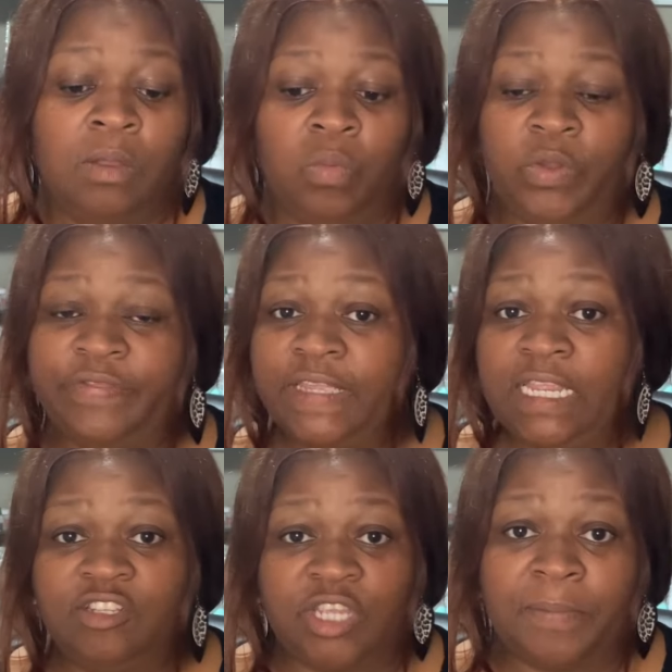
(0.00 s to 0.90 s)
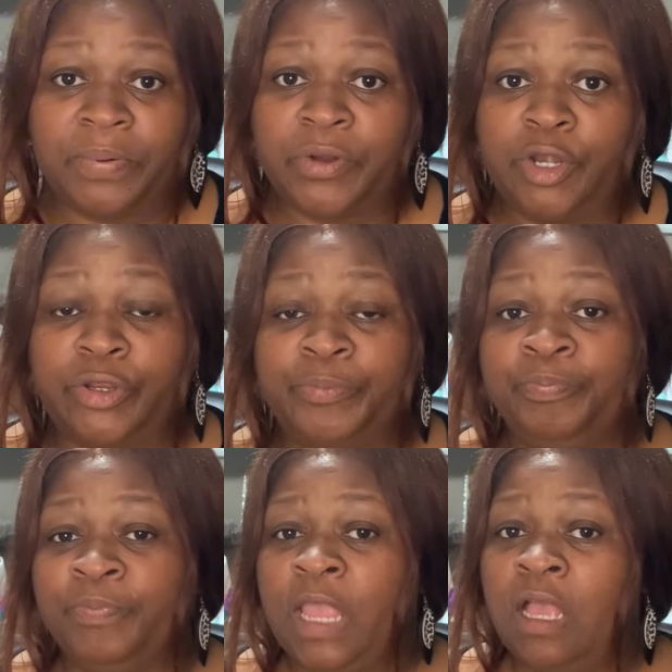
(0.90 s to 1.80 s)
with the inkjet printer.
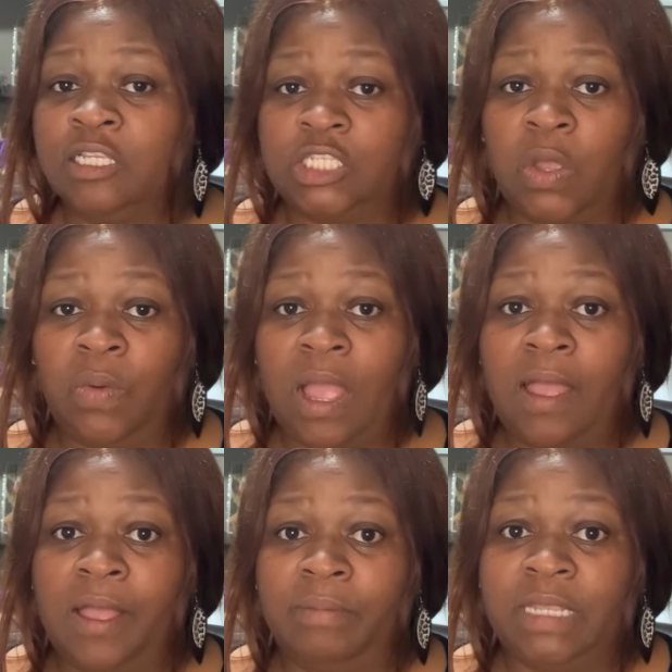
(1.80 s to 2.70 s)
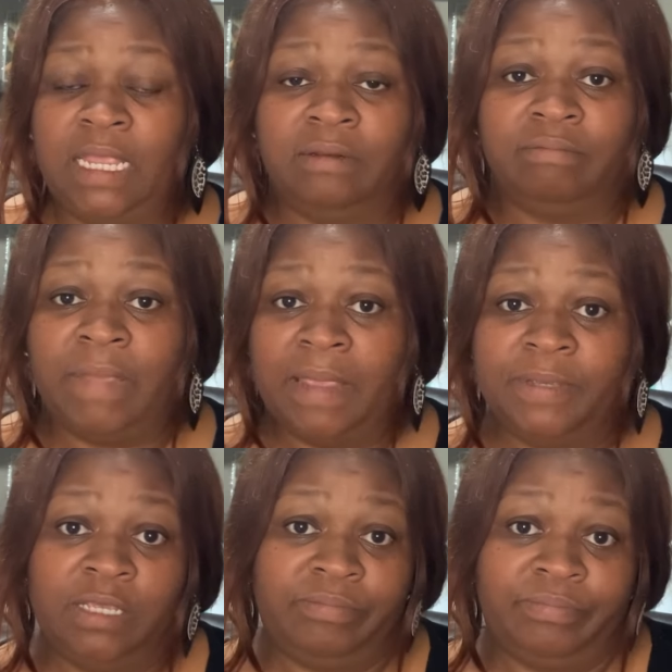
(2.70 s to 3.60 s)
So, and
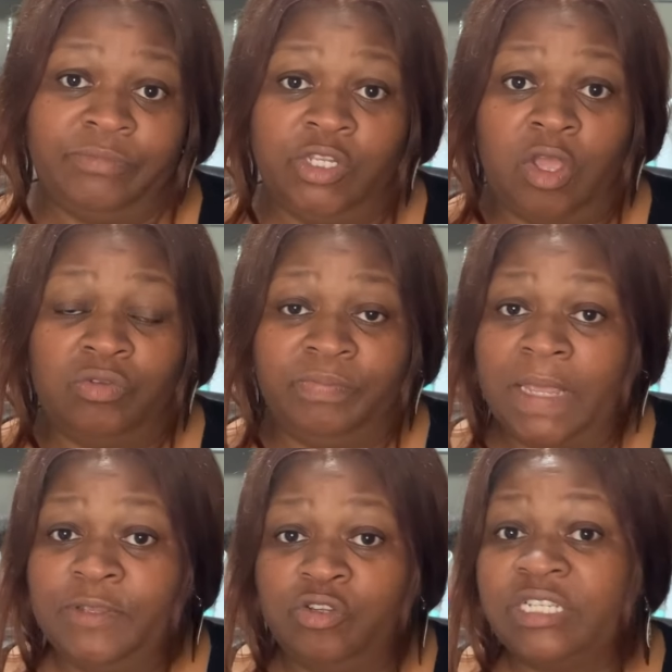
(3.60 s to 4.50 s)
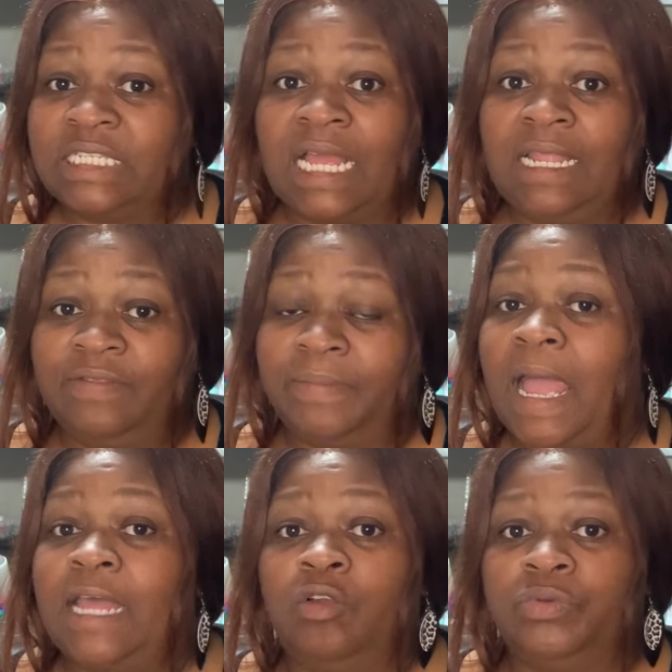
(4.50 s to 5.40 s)
maybe, you know, maybe you're selling them.
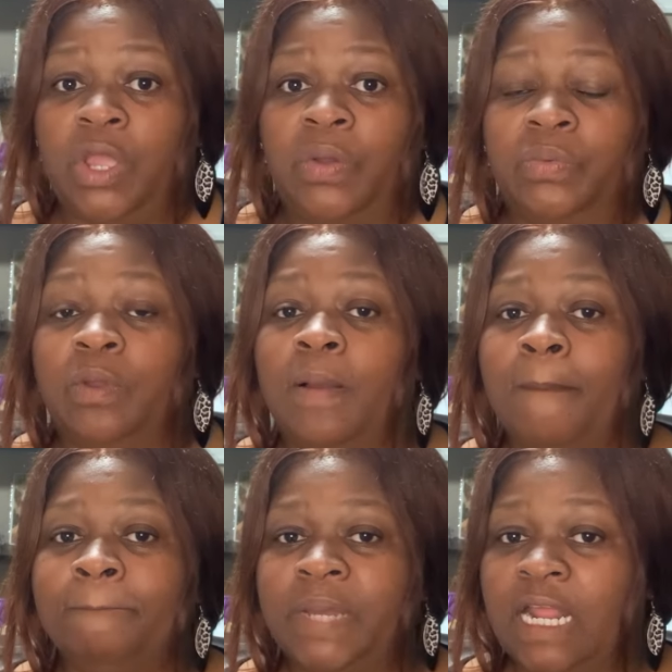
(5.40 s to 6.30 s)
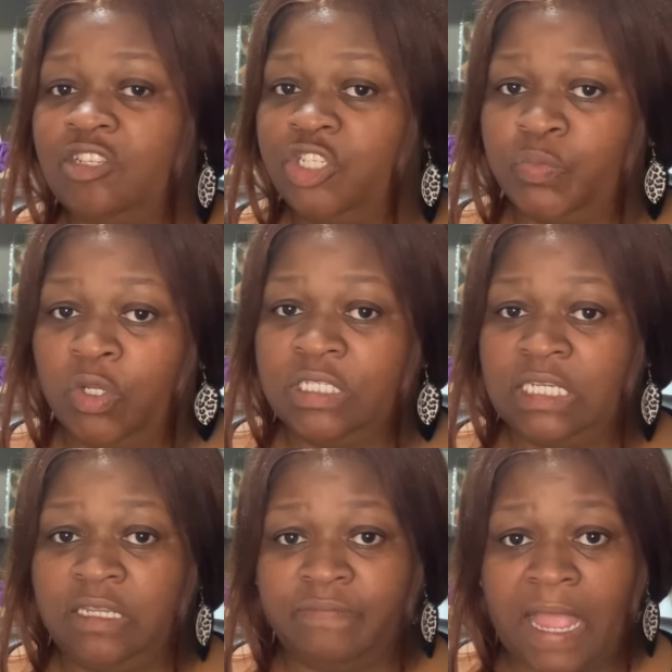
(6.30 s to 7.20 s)
I don't know. But I just wanted to
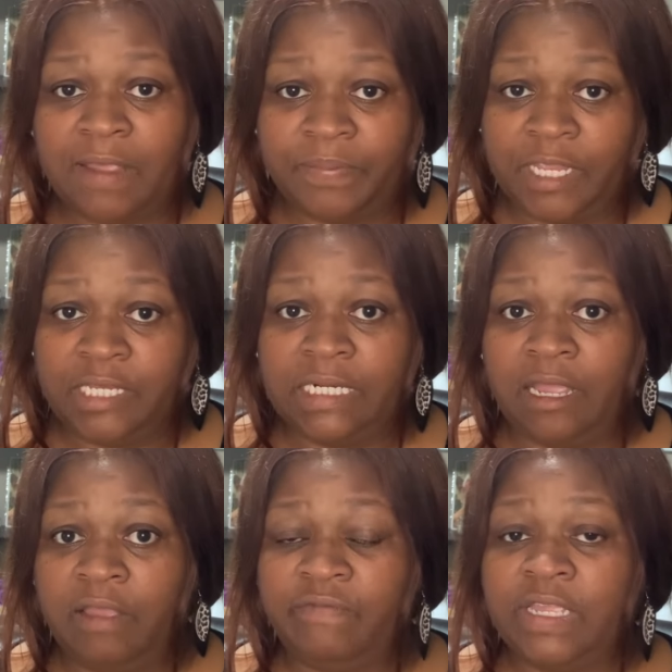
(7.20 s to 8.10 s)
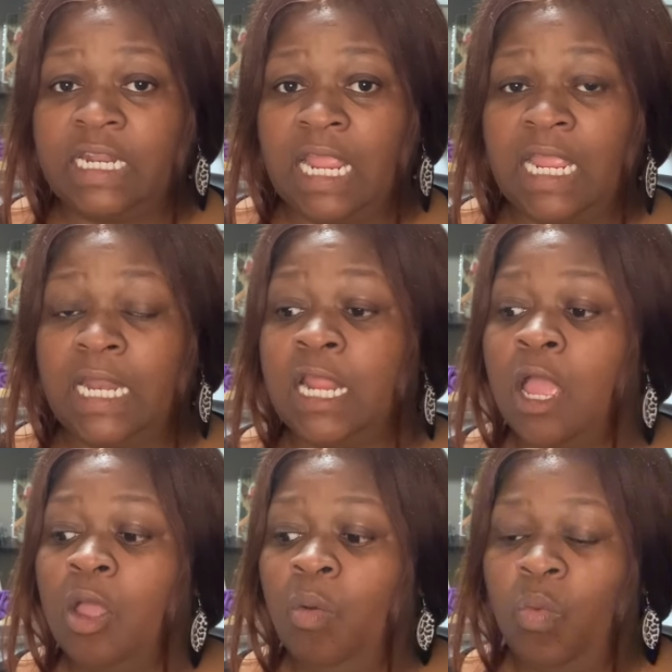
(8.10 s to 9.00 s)
give my opinion of it and
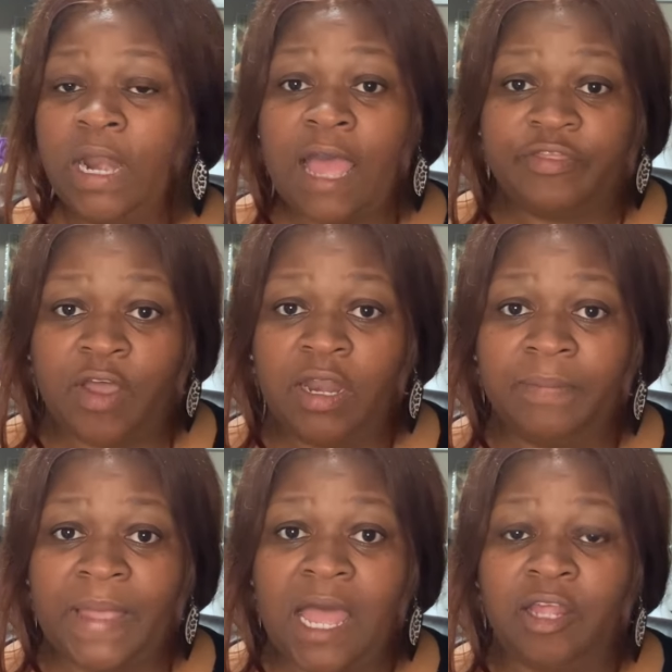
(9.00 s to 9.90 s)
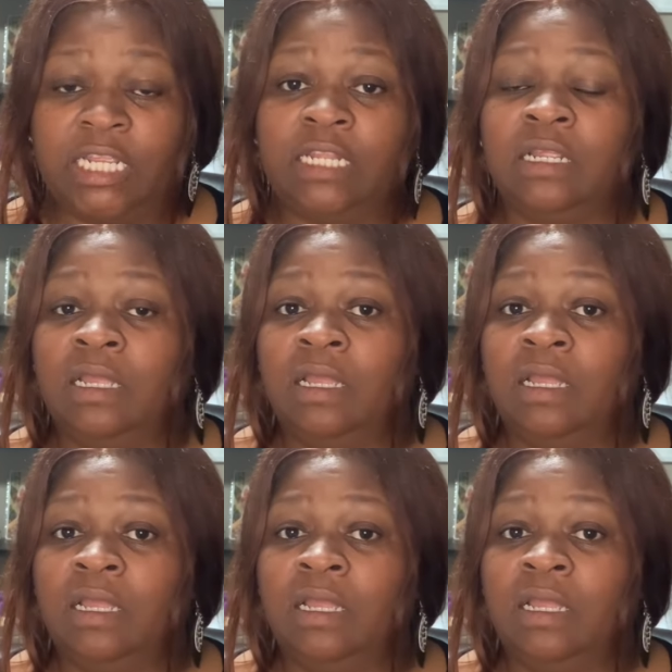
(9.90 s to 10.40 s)
what I thought about it,